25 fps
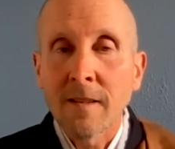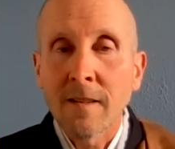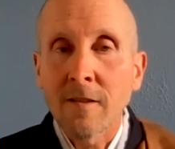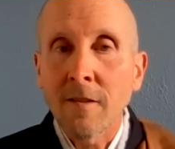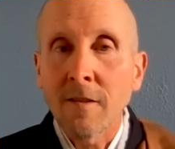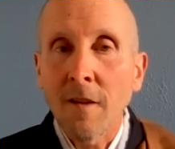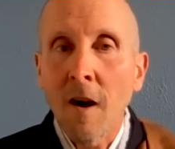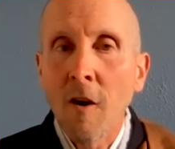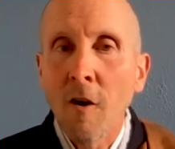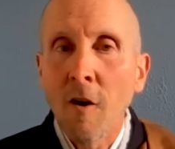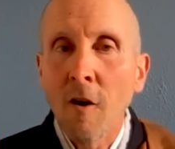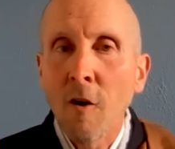So
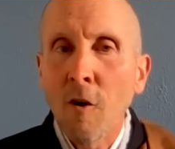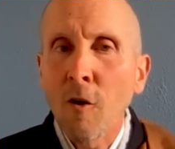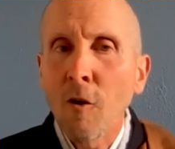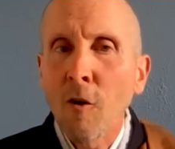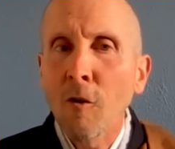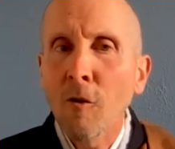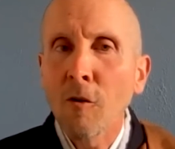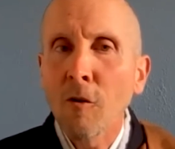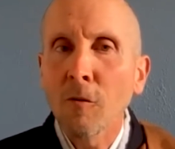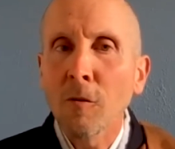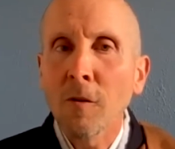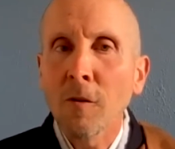the
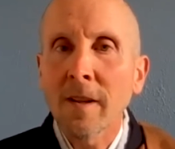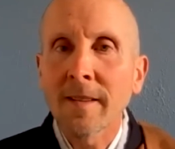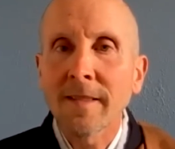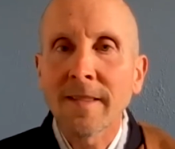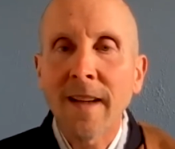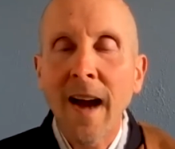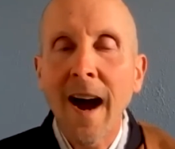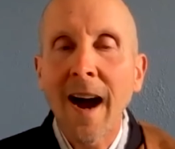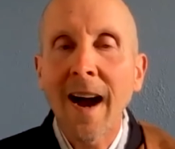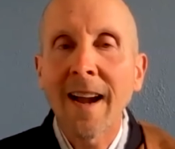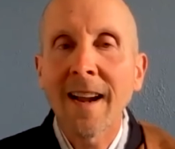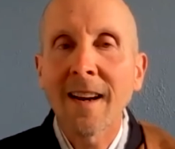whole
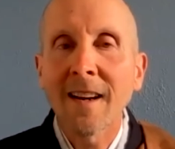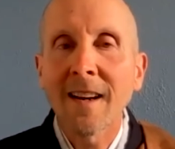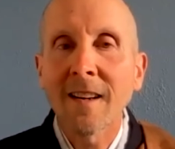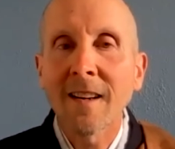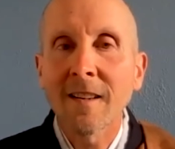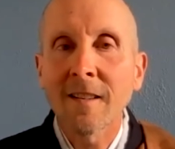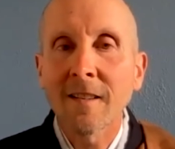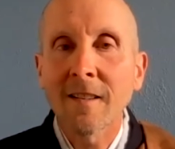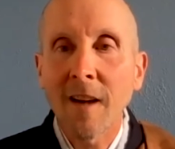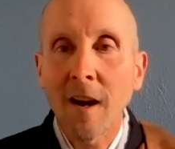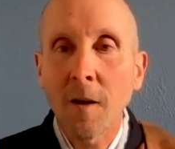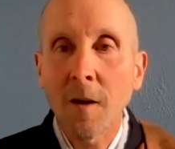
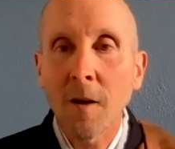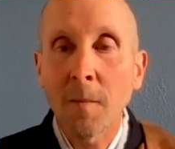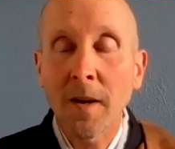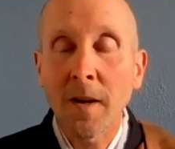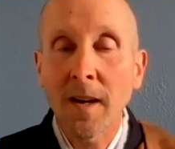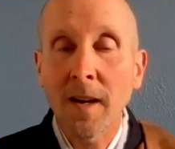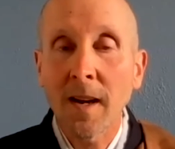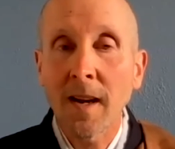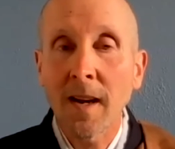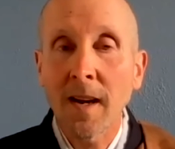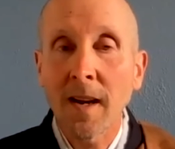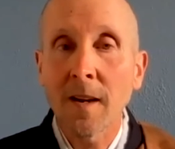entire
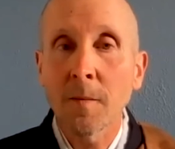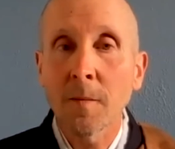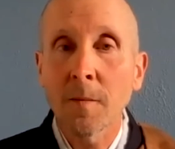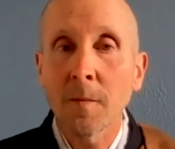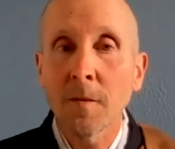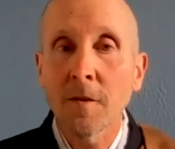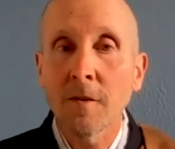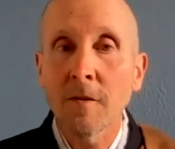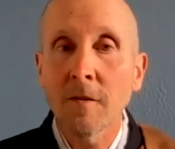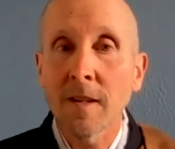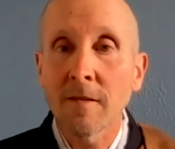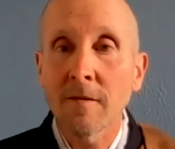dharmakaya
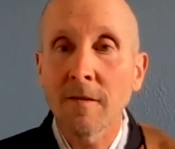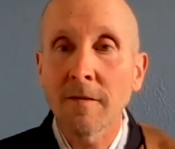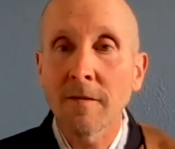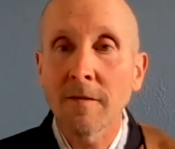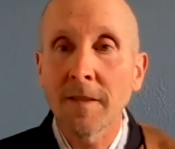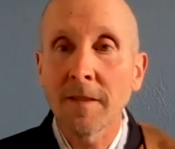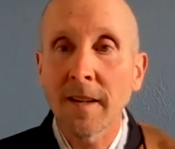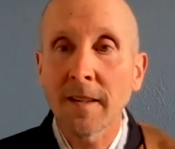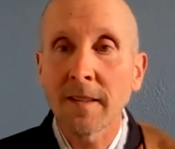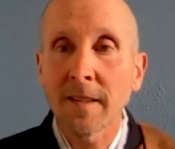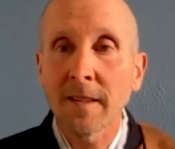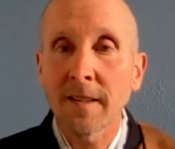moon is
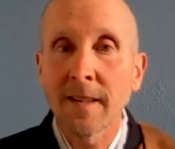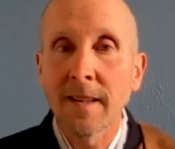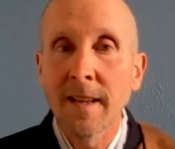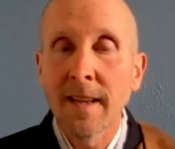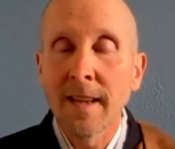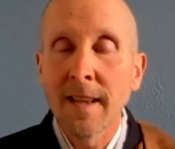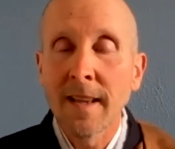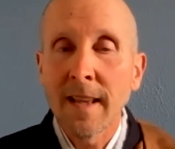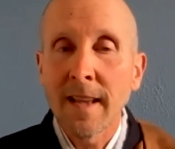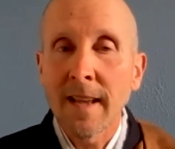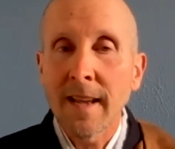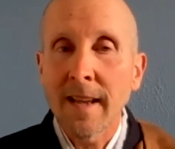reflected
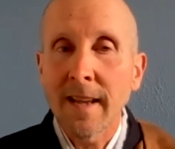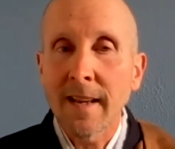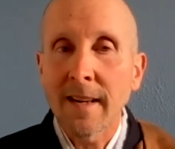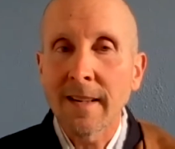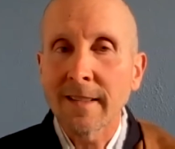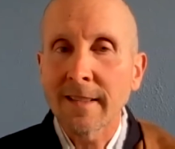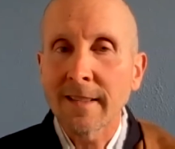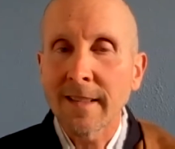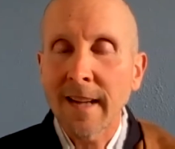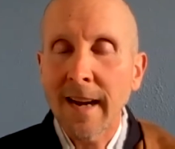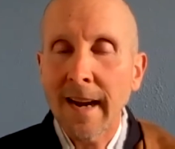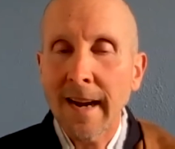
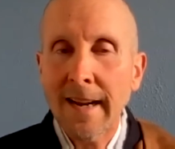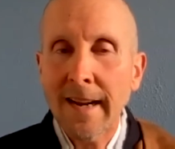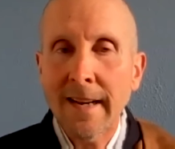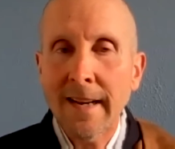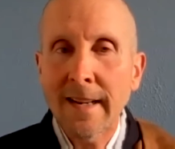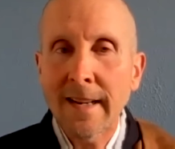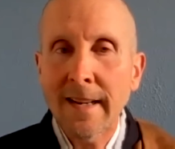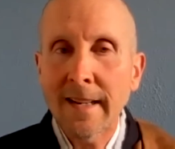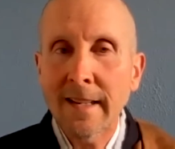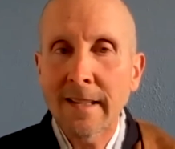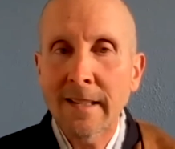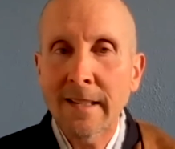in a
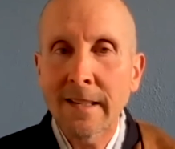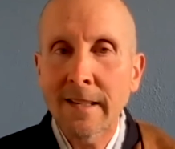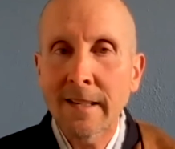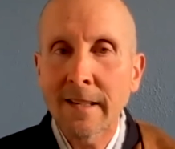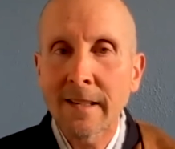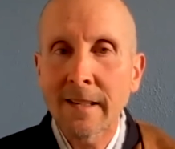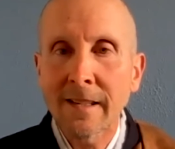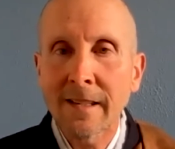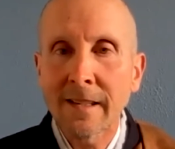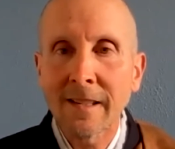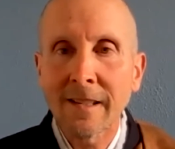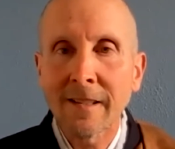tiny
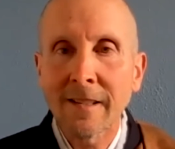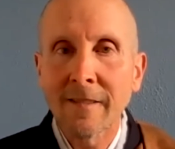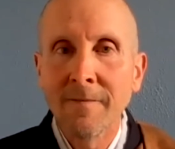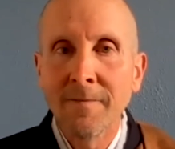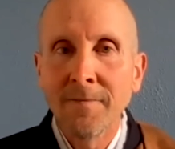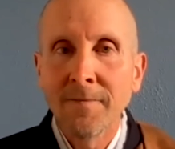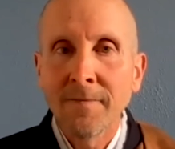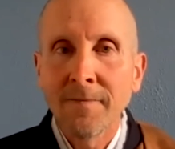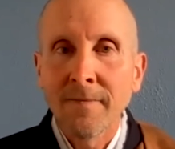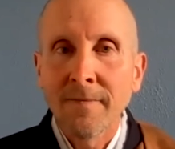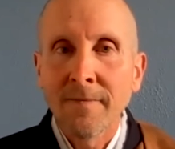little